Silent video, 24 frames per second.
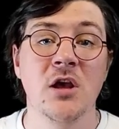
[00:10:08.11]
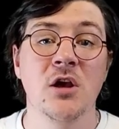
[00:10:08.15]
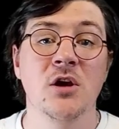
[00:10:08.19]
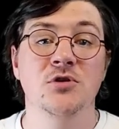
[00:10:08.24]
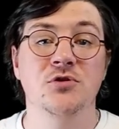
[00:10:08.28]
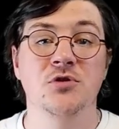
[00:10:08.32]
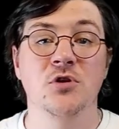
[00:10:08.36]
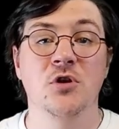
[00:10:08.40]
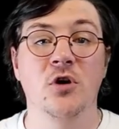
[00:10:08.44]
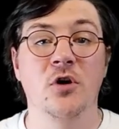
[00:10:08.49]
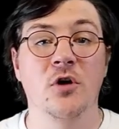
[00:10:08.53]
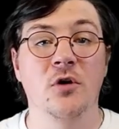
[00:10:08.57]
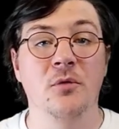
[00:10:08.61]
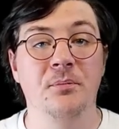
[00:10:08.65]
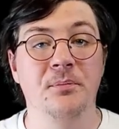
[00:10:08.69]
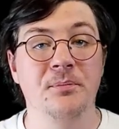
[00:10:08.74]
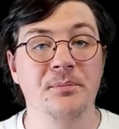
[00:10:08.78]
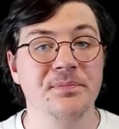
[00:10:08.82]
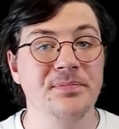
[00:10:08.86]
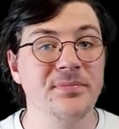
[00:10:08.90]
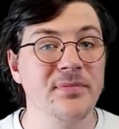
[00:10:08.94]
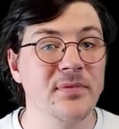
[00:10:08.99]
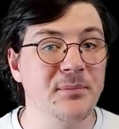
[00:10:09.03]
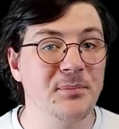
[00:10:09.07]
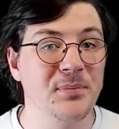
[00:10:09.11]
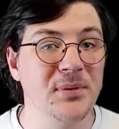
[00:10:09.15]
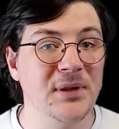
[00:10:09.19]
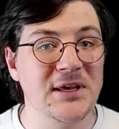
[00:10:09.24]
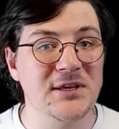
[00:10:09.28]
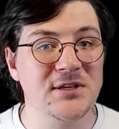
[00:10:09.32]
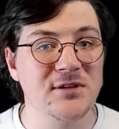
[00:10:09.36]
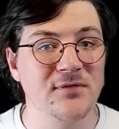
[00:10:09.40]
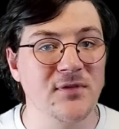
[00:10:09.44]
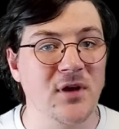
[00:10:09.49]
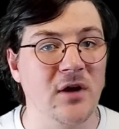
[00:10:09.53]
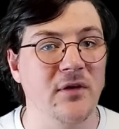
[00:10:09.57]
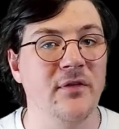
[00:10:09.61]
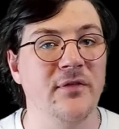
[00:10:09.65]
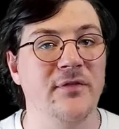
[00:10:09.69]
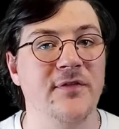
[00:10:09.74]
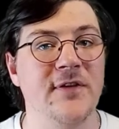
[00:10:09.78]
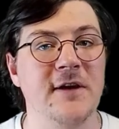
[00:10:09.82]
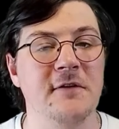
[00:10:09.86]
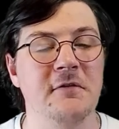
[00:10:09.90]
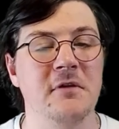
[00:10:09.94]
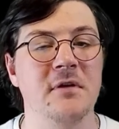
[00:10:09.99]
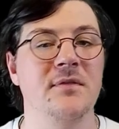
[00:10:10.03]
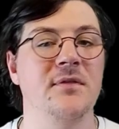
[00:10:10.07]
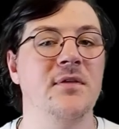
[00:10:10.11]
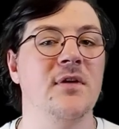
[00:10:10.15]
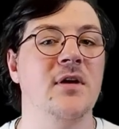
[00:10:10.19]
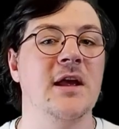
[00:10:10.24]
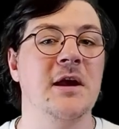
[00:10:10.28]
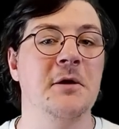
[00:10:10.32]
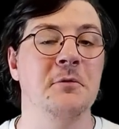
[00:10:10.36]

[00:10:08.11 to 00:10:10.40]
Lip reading: so police have got the theory that